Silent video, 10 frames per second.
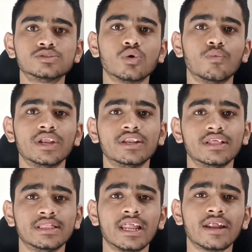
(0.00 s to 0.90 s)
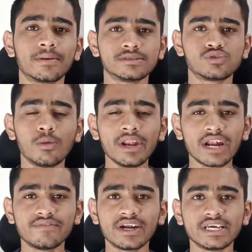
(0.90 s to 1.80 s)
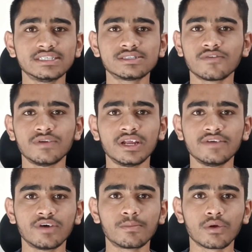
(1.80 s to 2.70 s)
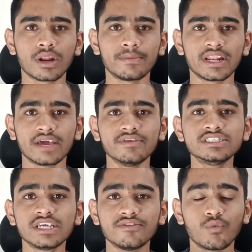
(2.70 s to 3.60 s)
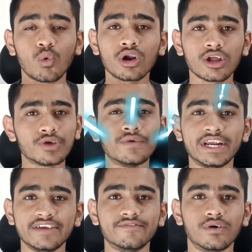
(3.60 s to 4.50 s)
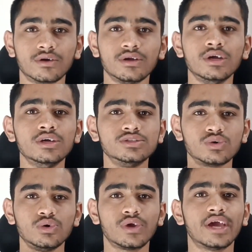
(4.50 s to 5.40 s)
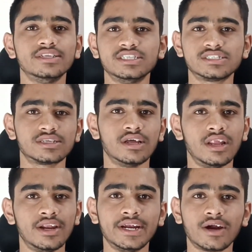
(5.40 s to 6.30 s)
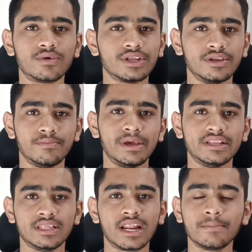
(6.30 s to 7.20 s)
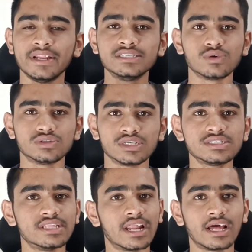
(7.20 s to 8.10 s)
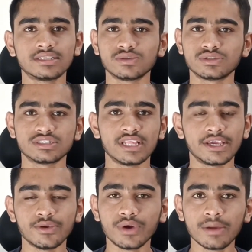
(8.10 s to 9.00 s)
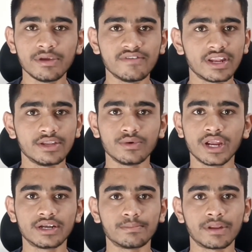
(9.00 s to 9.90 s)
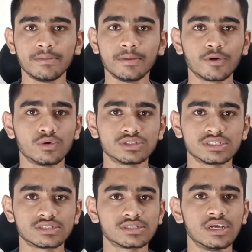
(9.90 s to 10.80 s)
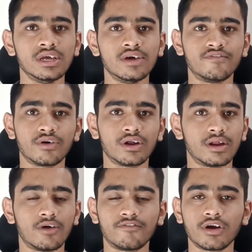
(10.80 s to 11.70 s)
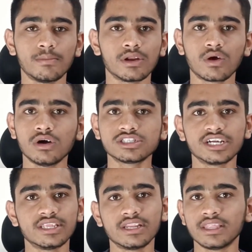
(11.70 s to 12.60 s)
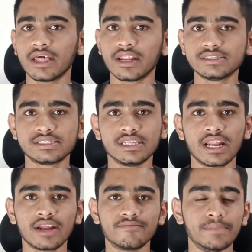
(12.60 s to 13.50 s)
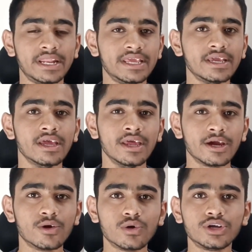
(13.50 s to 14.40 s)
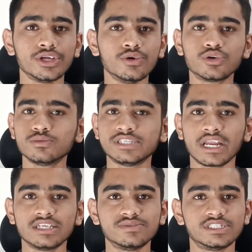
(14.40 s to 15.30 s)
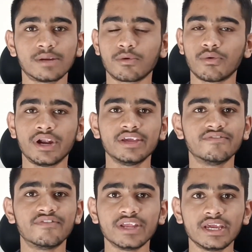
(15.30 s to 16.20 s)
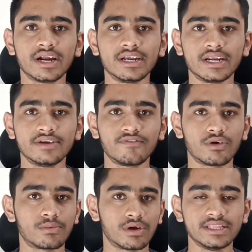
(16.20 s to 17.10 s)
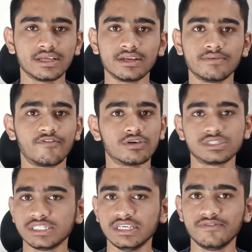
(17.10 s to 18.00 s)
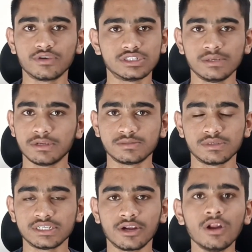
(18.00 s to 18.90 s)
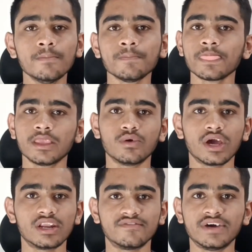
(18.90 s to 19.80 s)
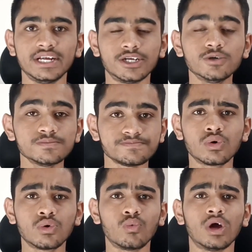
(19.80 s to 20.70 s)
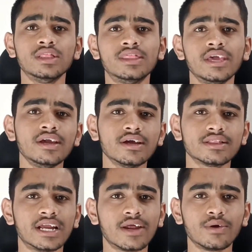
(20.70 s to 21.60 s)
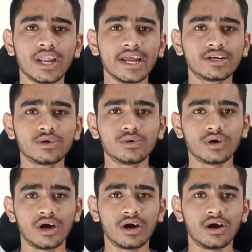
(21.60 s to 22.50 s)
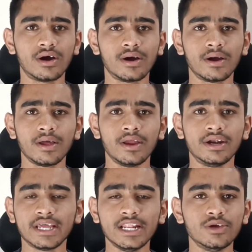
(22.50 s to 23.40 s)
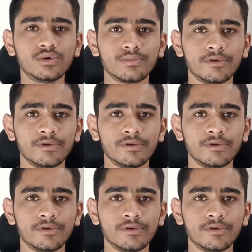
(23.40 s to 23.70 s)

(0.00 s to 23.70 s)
So when there are so many advantages of learning one programming language, then what are you waiting for? So you can just learn it out. There are many sources. There are sources like Udemy, wherein you get premium courses for an affordable cost. And then there are many good YouTube channels which are providing free content for Python, for C, for C++ and all. You can refer it to. So one thing that I would like to tell you